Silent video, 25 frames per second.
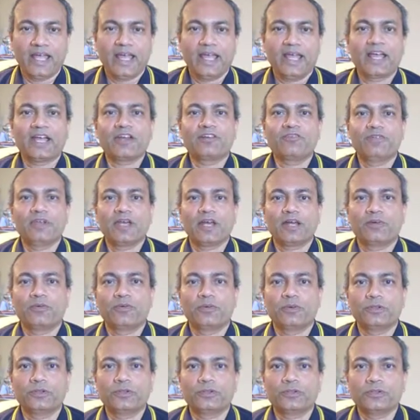and we are
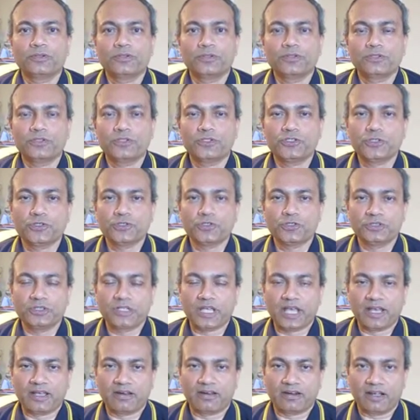going to show
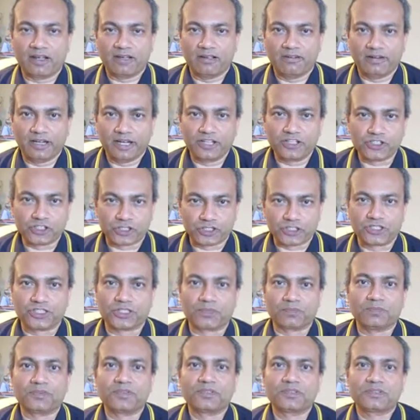their
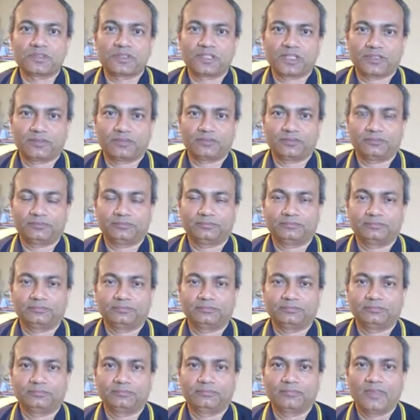relationships.
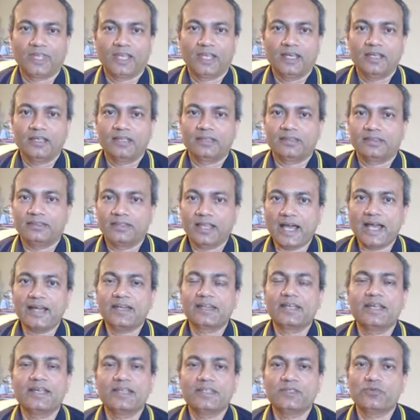
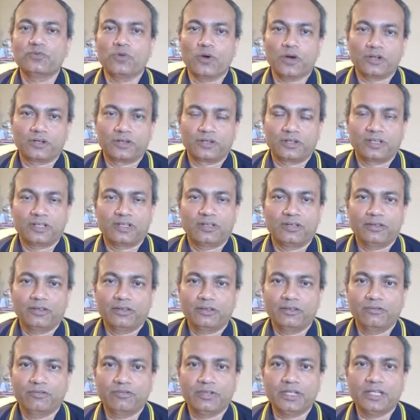That is what
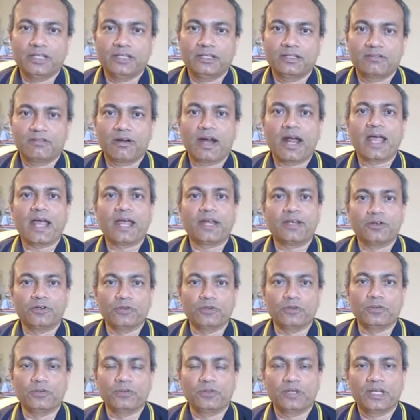we try and
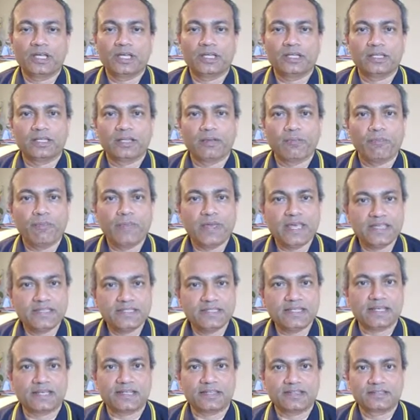do in the
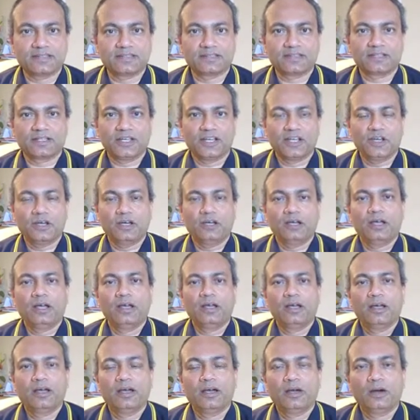basics
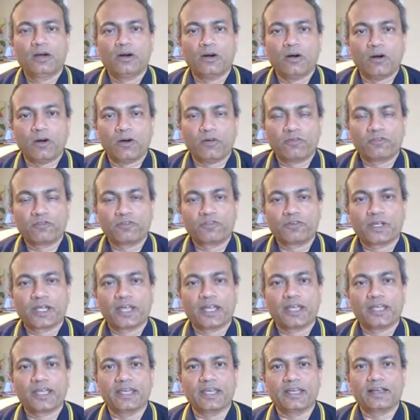of
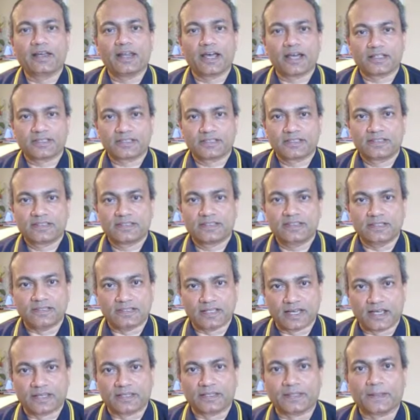a class
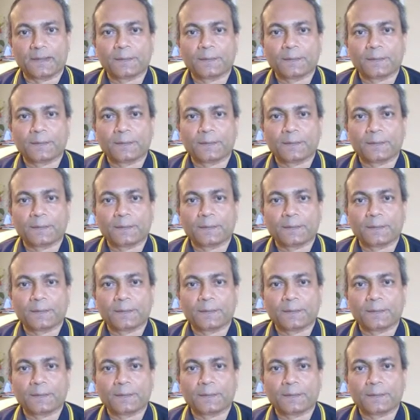design.